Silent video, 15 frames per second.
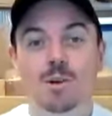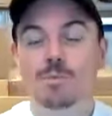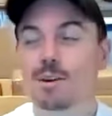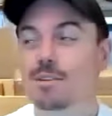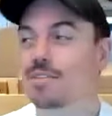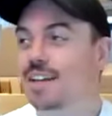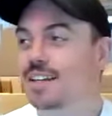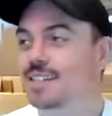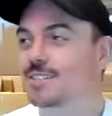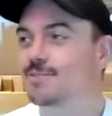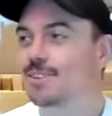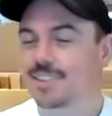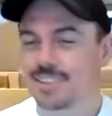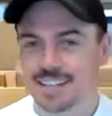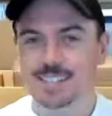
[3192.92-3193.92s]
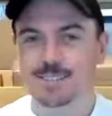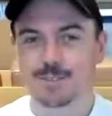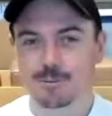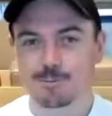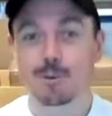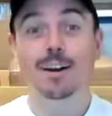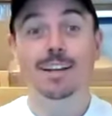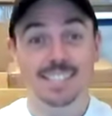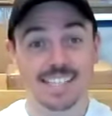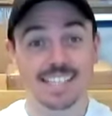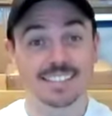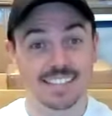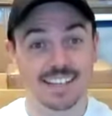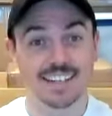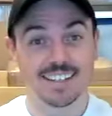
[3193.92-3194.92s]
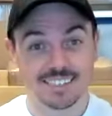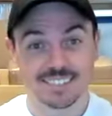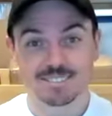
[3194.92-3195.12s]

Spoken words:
Well, thanks for writing that.